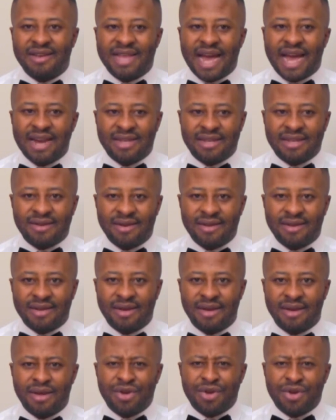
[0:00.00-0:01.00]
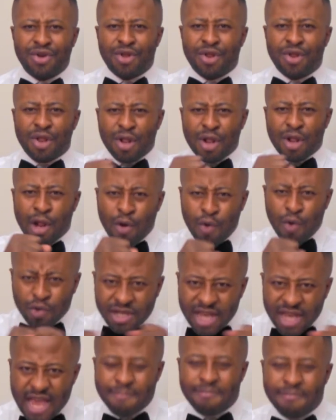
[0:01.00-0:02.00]
titled
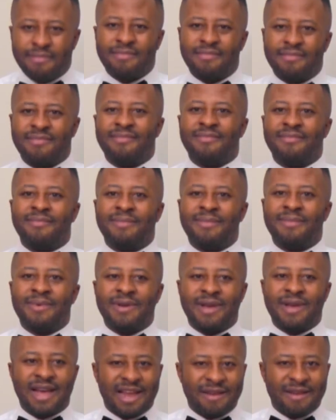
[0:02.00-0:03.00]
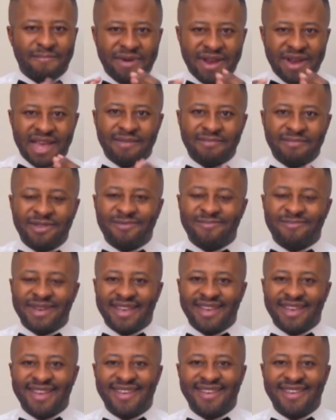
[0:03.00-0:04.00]
Loose Him and Bring Him to
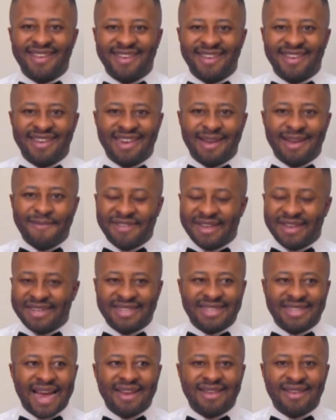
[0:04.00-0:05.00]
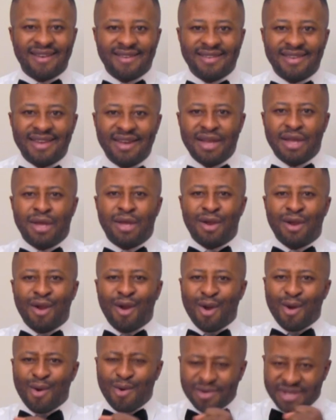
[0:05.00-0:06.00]
Me. The message is titled
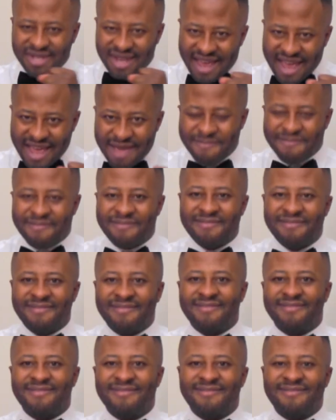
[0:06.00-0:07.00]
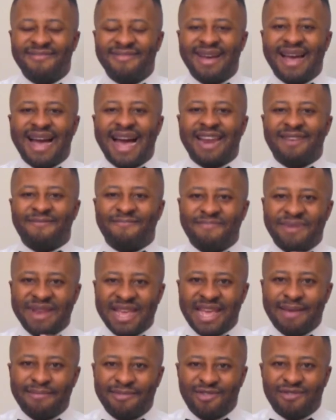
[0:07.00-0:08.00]
Loose Him and
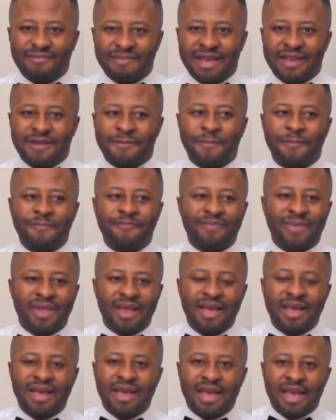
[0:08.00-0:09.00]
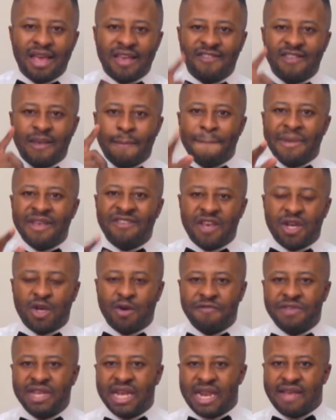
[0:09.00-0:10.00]
Bring Him to Me. It's a message
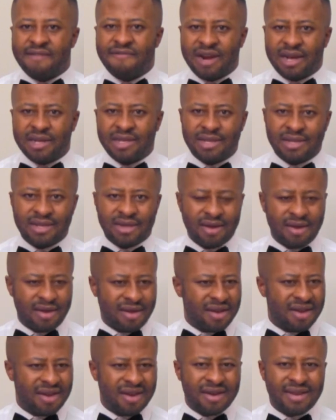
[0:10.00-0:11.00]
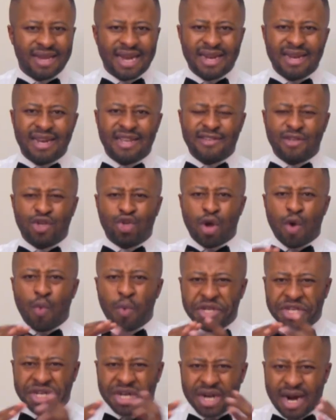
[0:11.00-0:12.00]
of deliverance that destroys
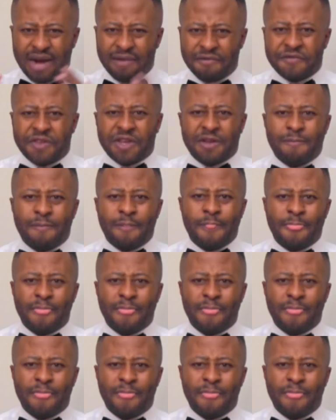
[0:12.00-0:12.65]
witchcraft.